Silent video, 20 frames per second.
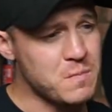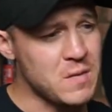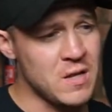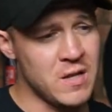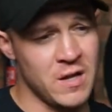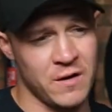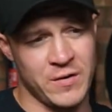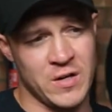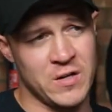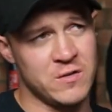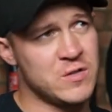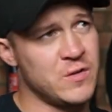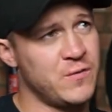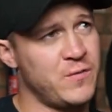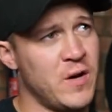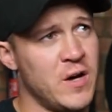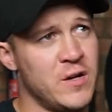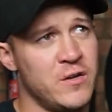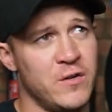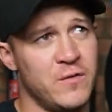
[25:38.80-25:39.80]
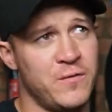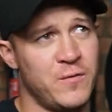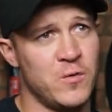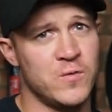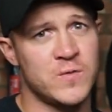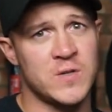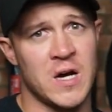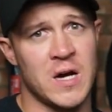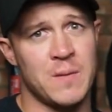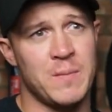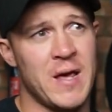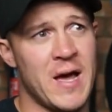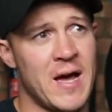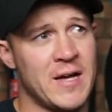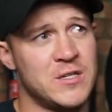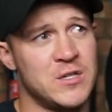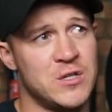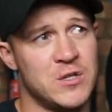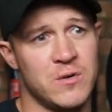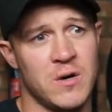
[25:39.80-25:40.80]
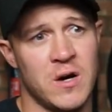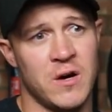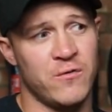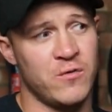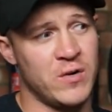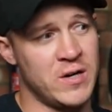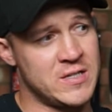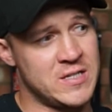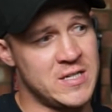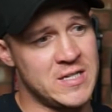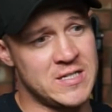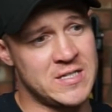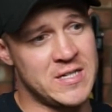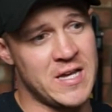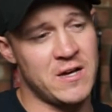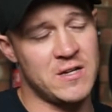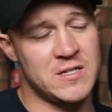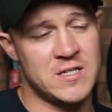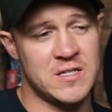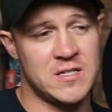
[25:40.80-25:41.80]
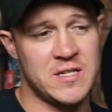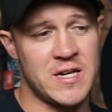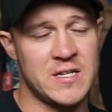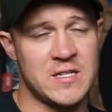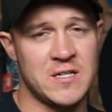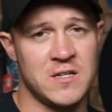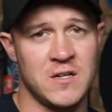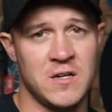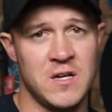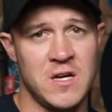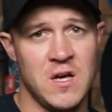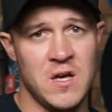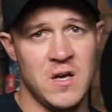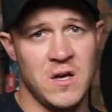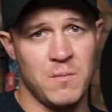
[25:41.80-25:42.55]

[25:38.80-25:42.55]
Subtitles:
I think it was the 3rd or the 4th time he had to do it, otherwise his Tesla